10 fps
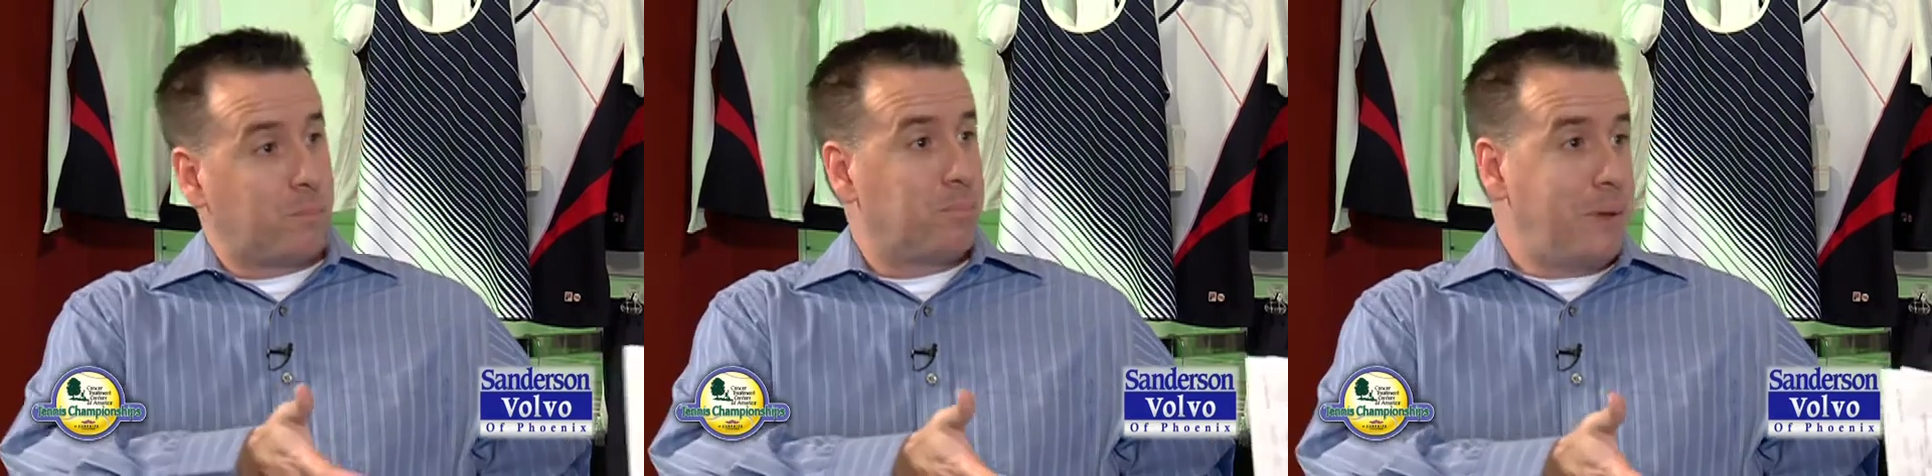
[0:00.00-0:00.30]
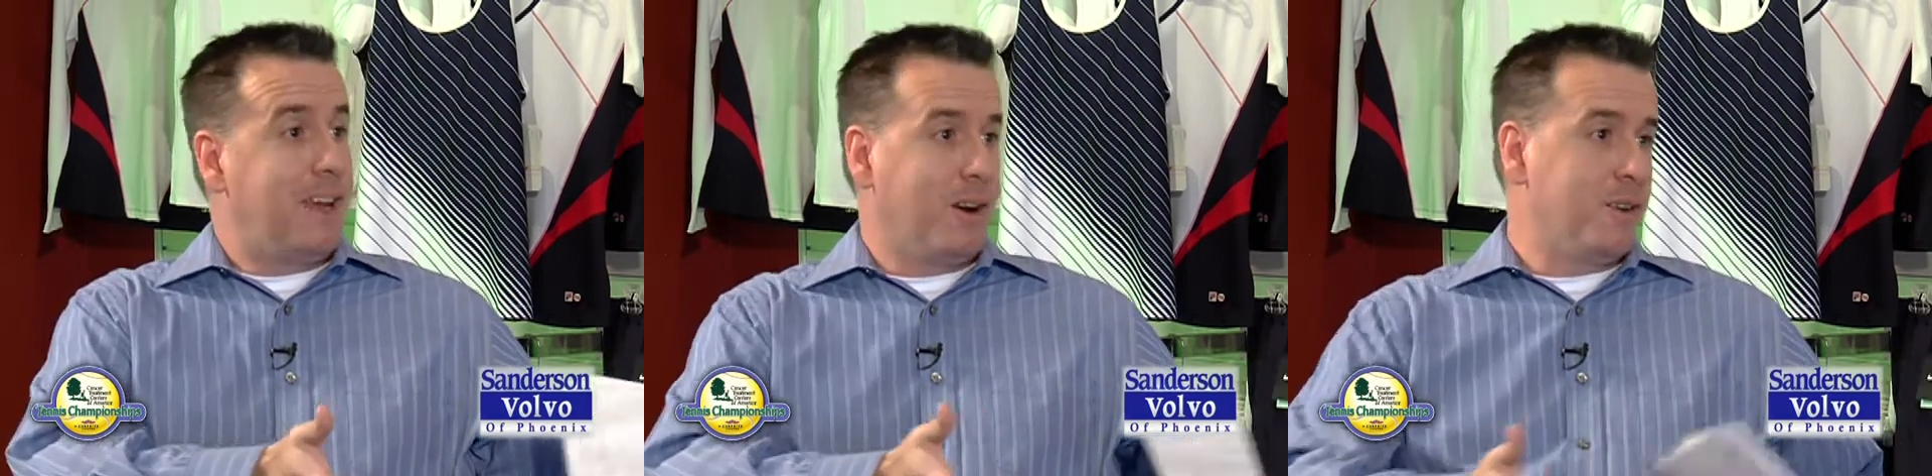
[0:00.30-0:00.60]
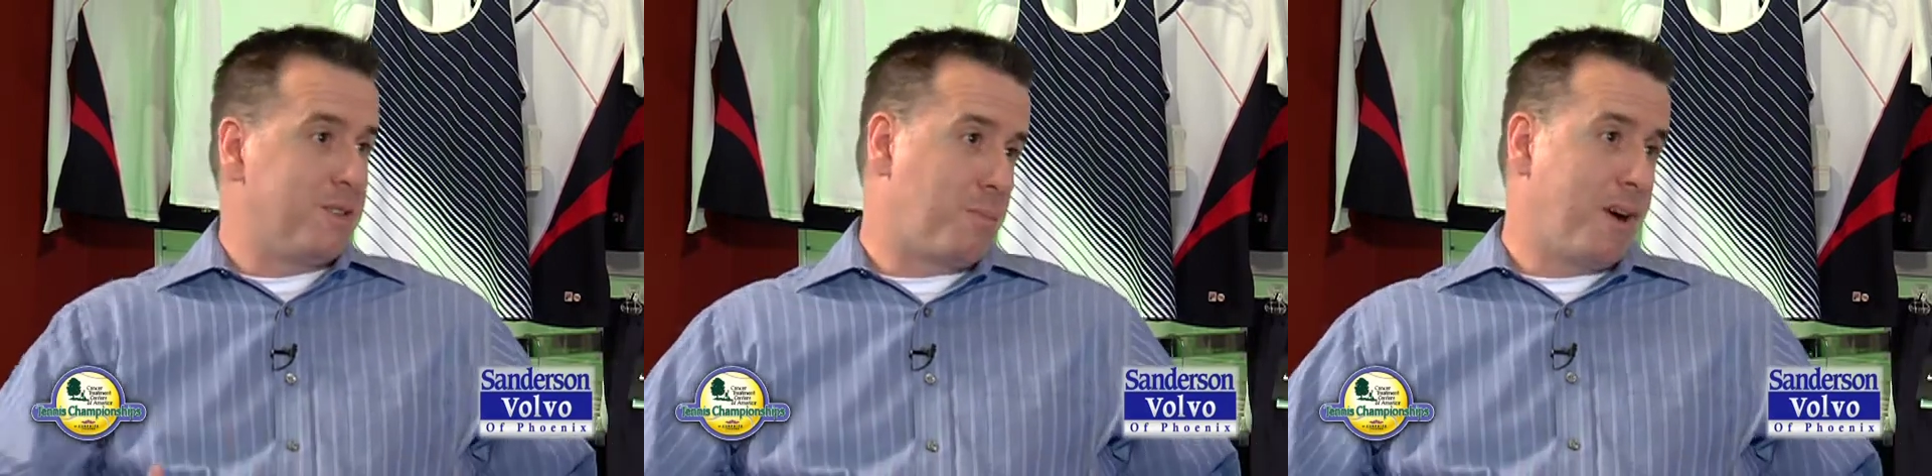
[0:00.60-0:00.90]
be here
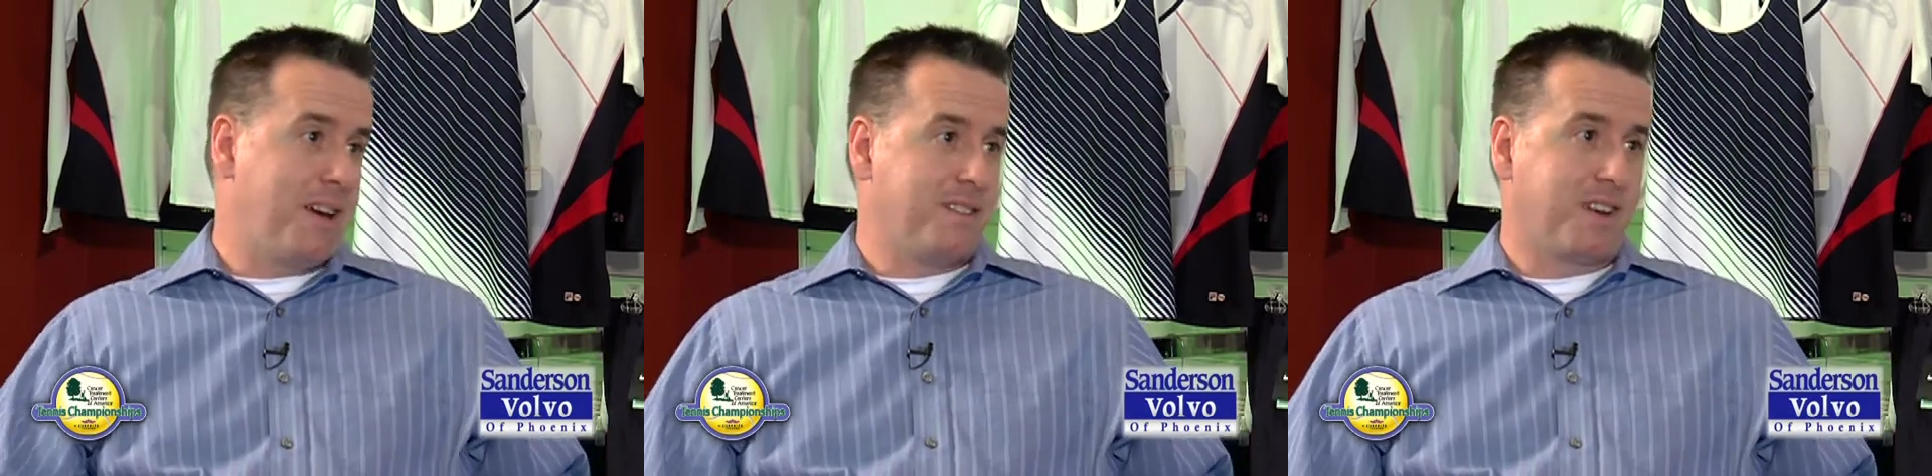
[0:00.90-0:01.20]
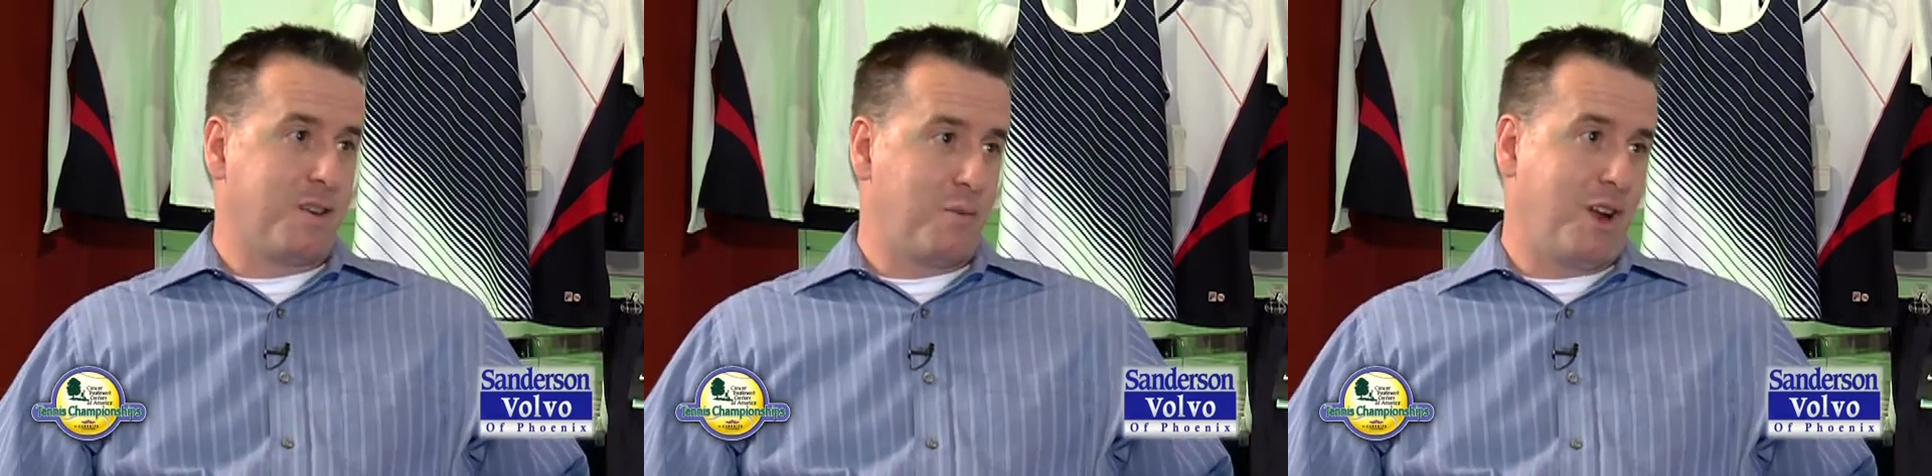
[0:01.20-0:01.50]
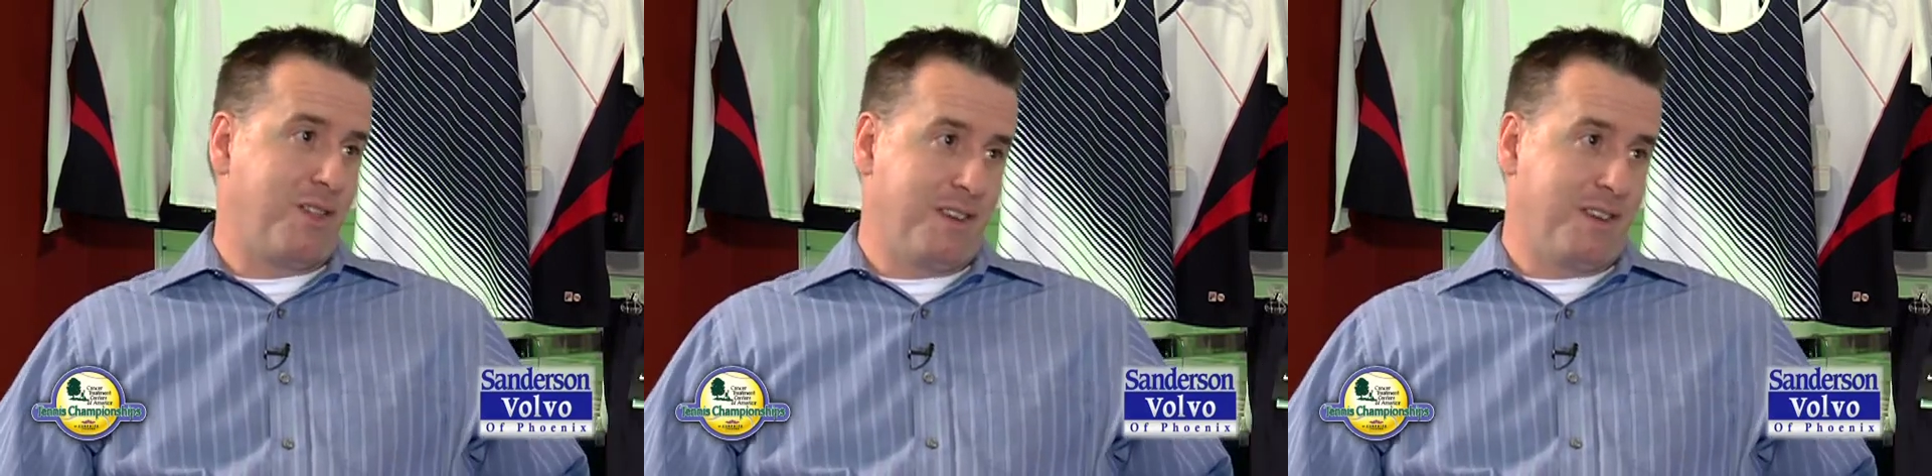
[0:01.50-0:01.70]
in Surprise October 8th